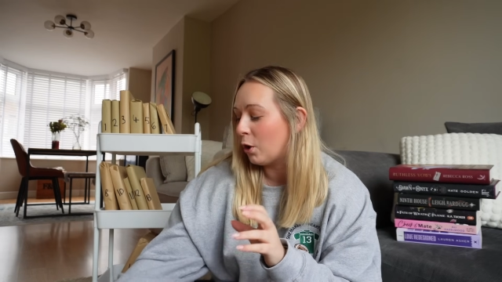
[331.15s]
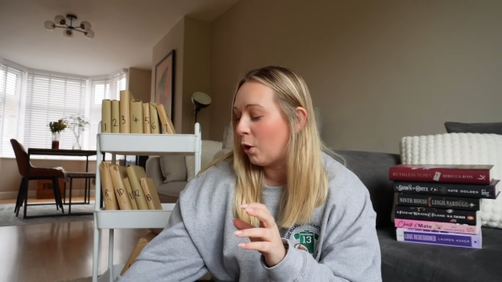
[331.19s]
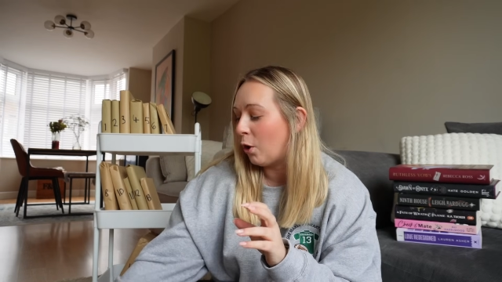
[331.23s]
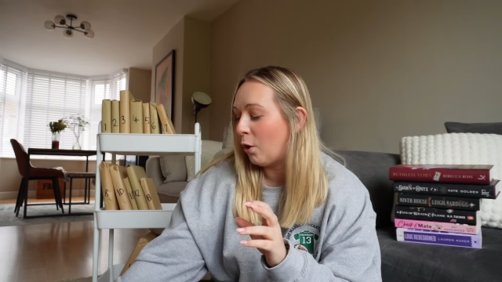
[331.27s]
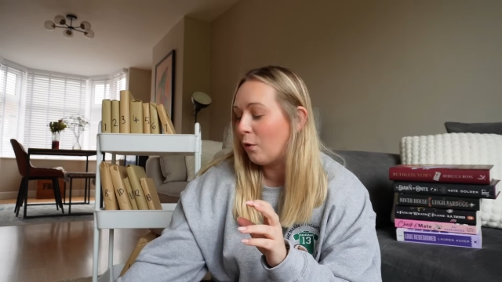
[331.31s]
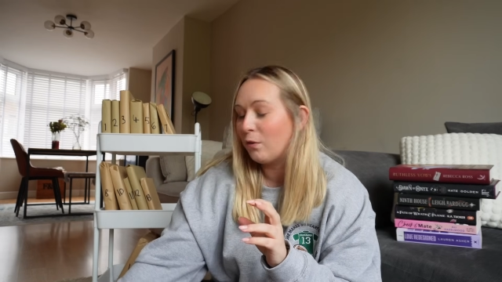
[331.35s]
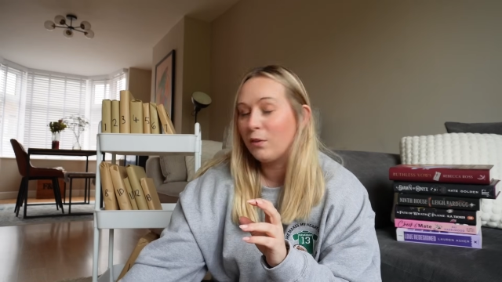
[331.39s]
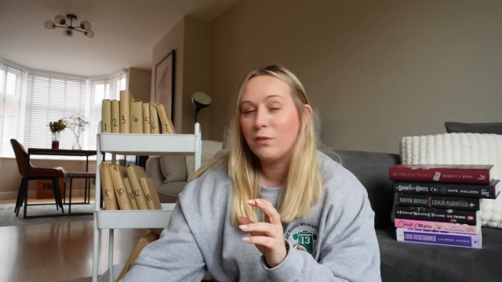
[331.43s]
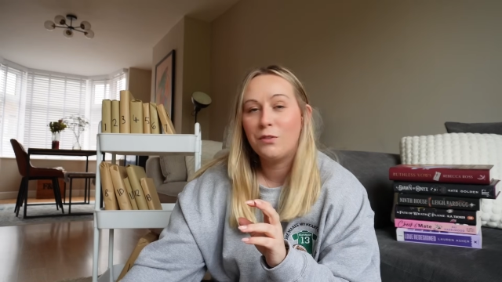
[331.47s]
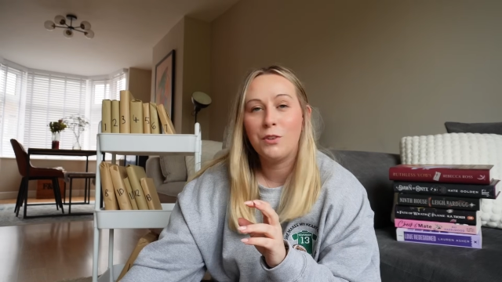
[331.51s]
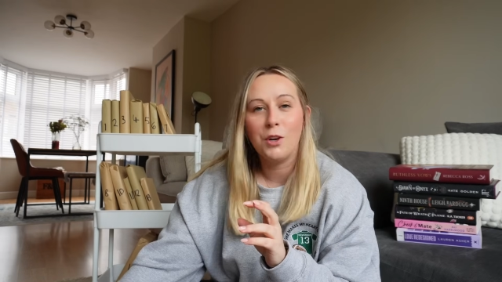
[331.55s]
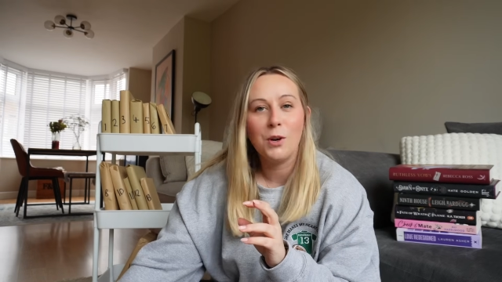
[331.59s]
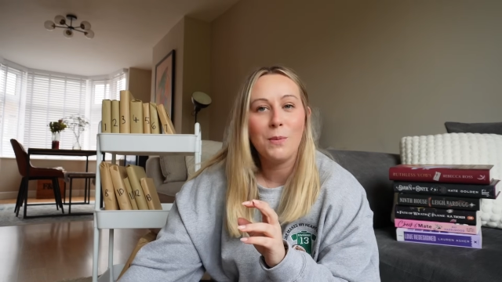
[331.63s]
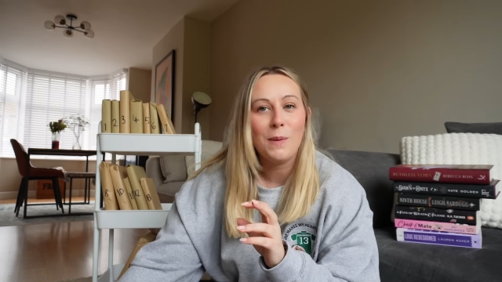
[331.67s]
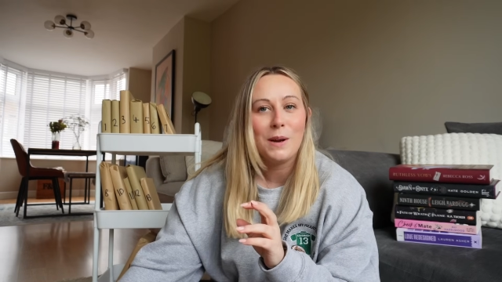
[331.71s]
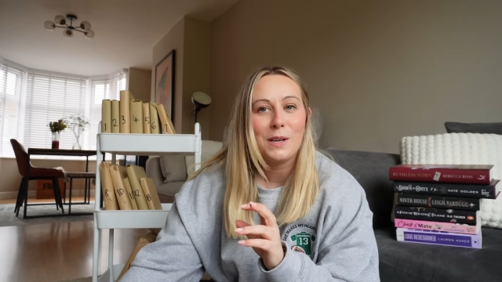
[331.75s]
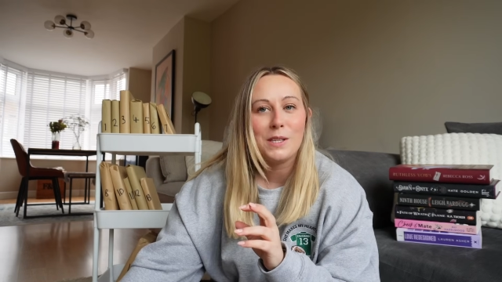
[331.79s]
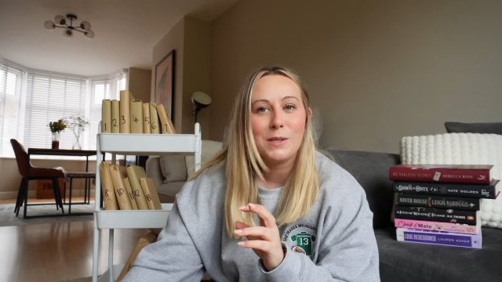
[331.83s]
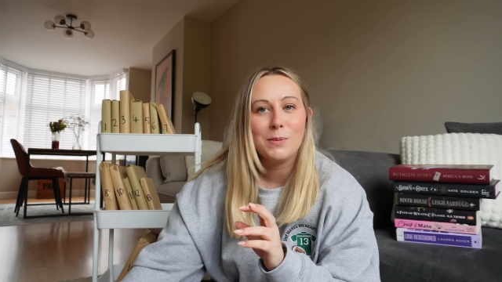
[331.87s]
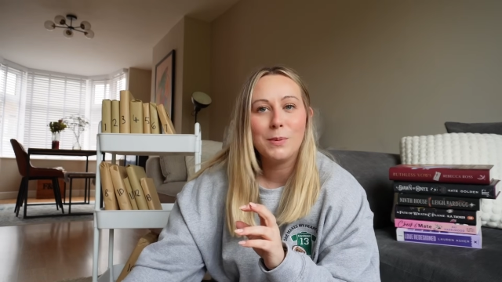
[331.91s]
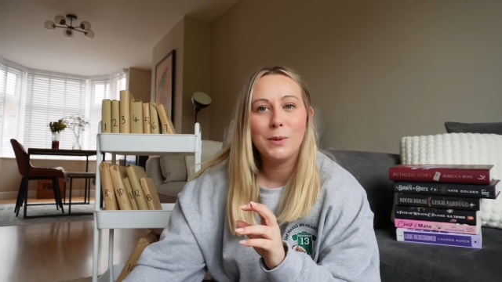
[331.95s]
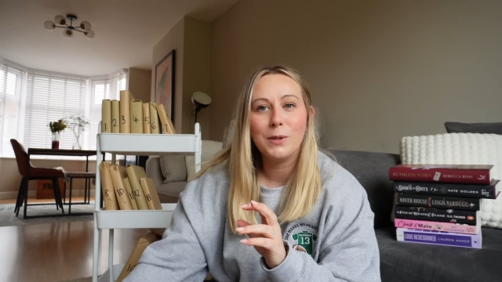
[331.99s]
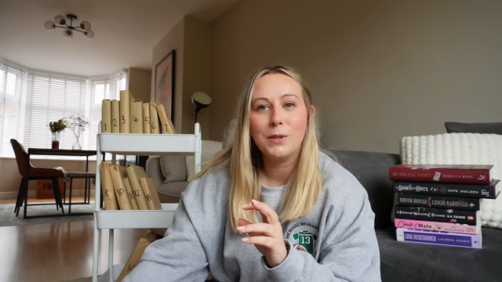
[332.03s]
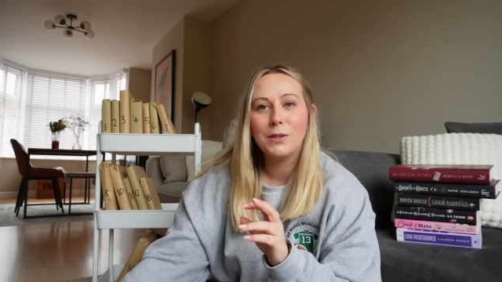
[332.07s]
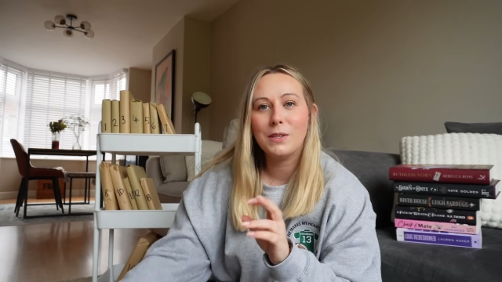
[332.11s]
of
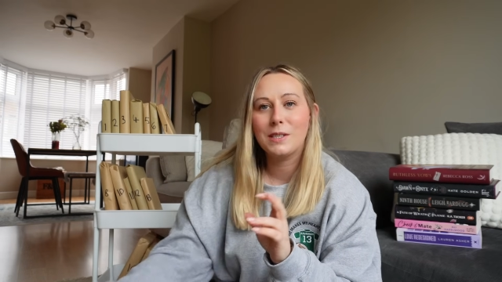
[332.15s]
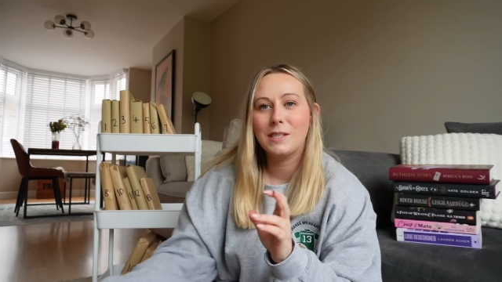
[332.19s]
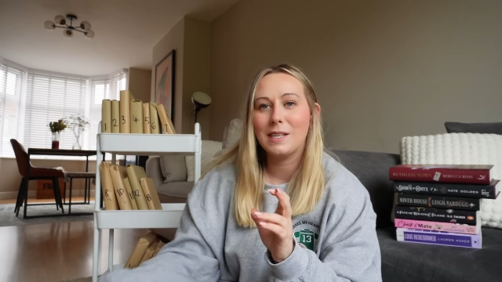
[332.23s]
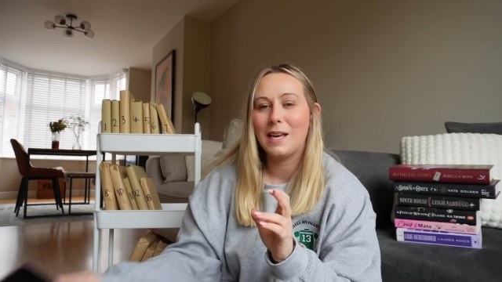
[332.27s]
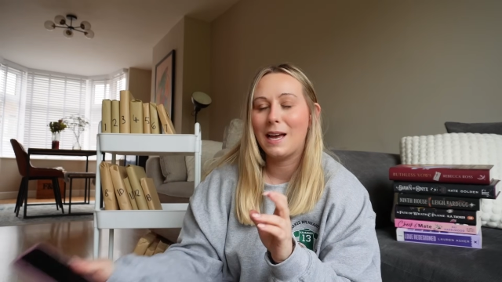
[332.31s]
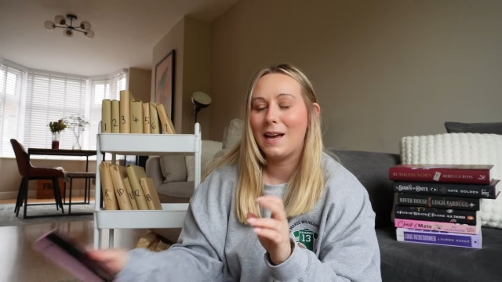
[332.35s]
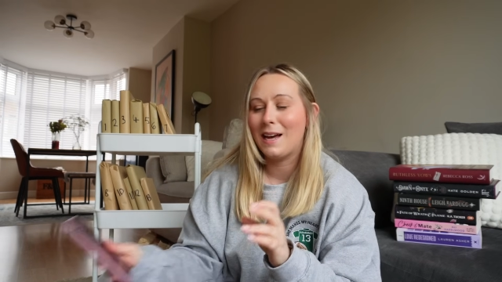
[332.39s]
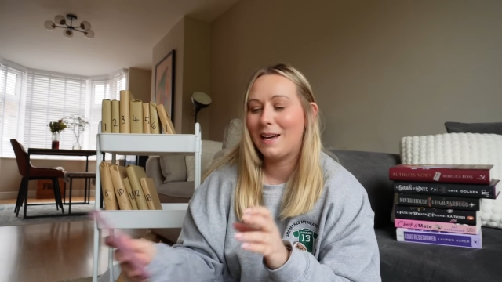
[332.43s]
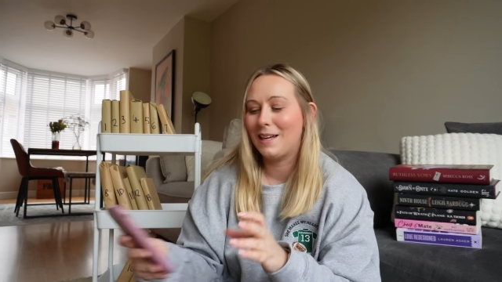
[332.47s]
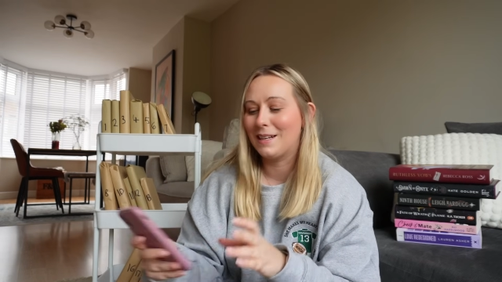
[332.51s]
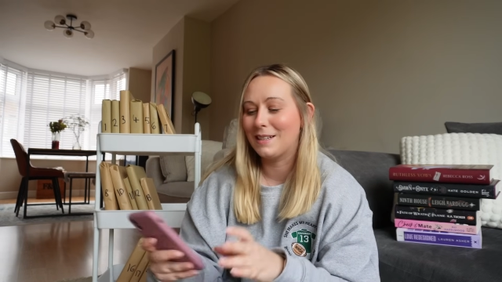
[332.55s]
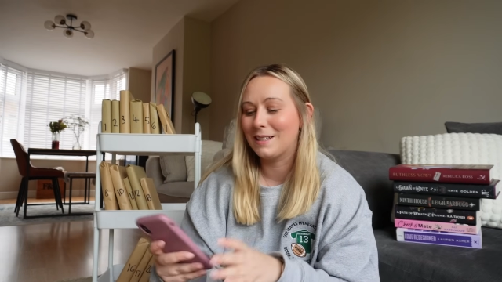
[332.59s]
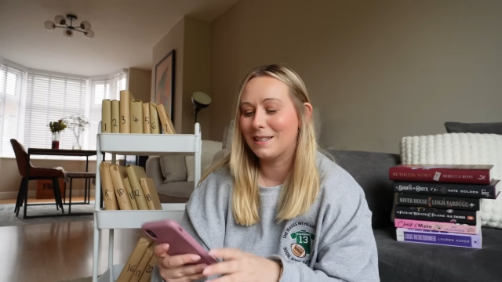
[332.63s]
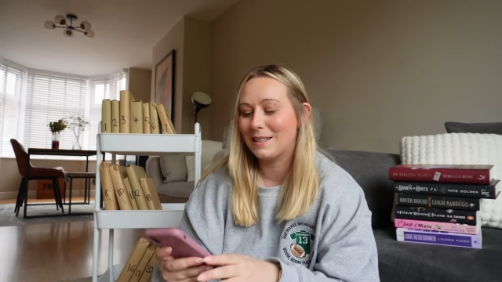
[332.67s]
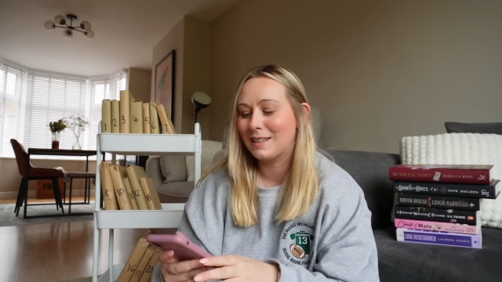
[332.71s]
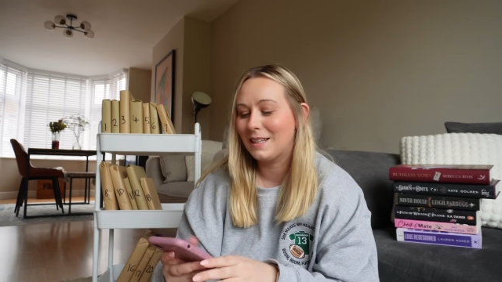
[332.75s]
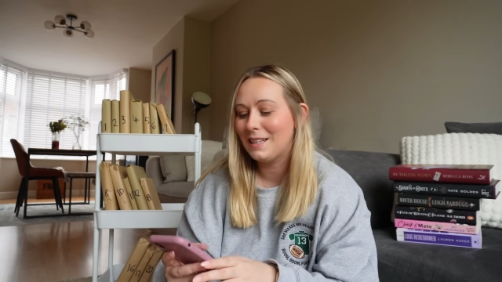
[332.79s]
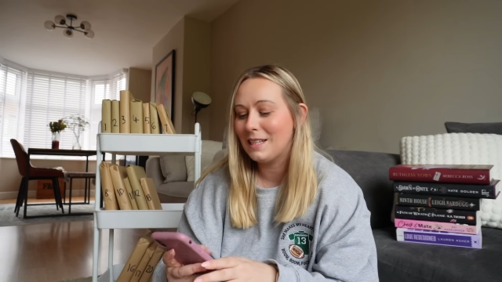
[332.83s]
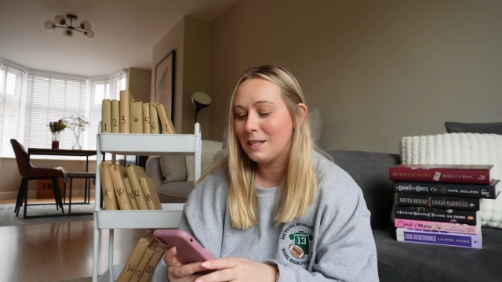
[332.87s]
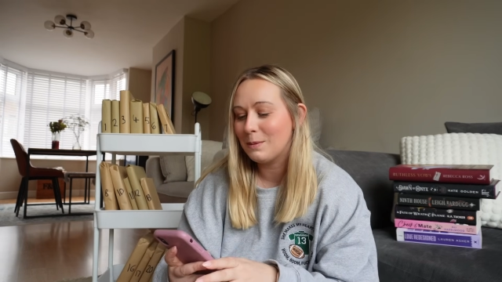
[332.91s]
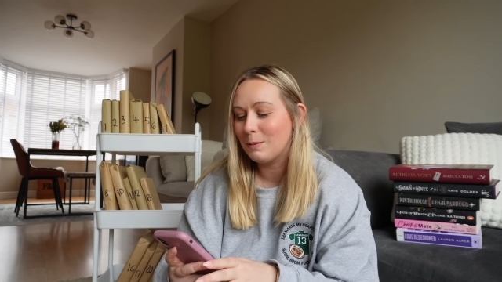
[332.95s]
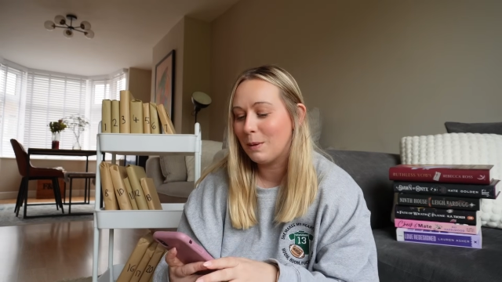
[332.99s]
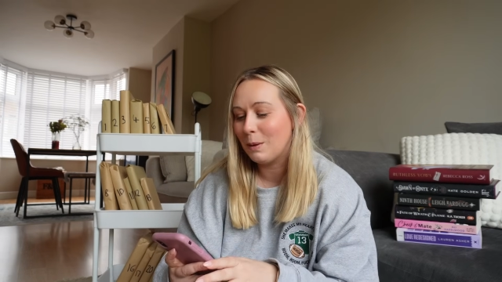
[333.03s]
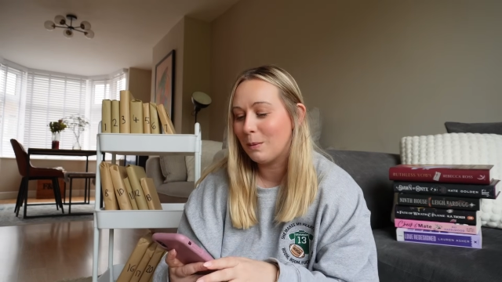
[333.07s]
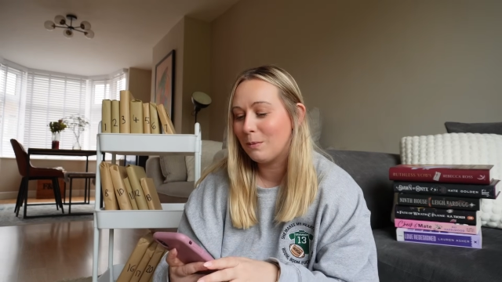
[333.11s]
romance books, and
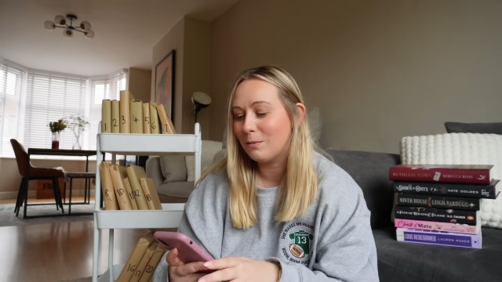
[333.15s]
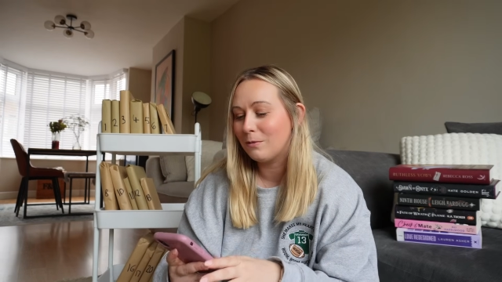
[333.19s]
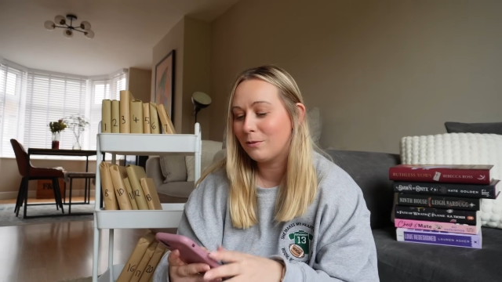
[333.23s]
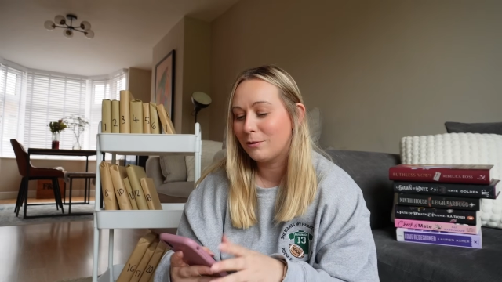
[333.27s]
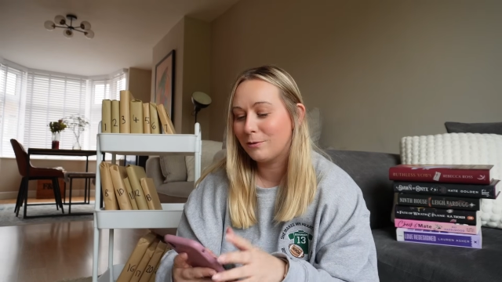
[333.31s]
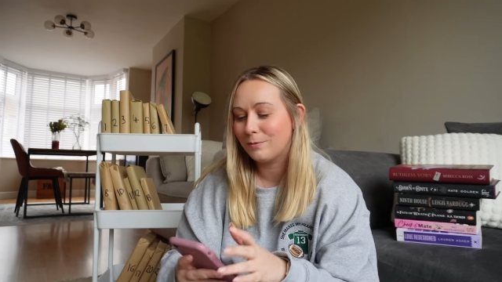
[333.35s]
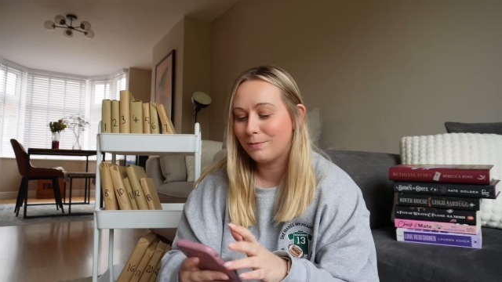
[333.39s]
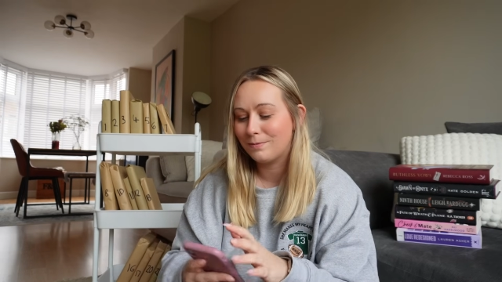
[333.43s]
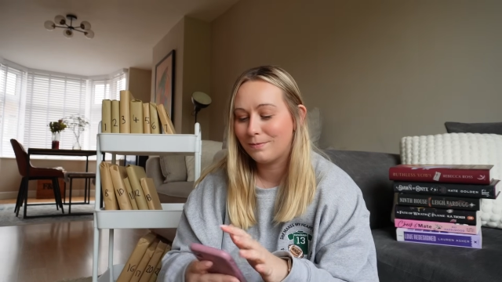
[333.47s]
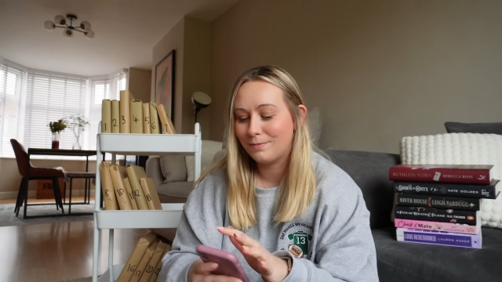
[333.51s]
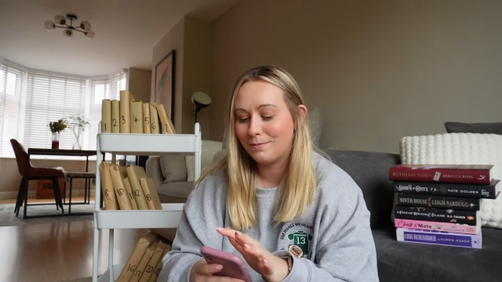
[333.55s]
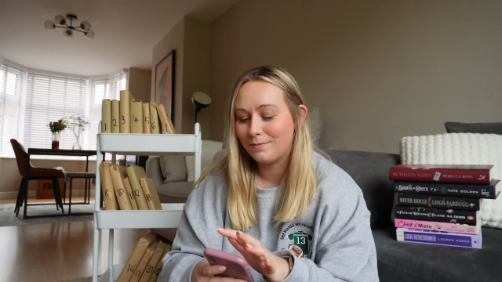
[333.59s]
this month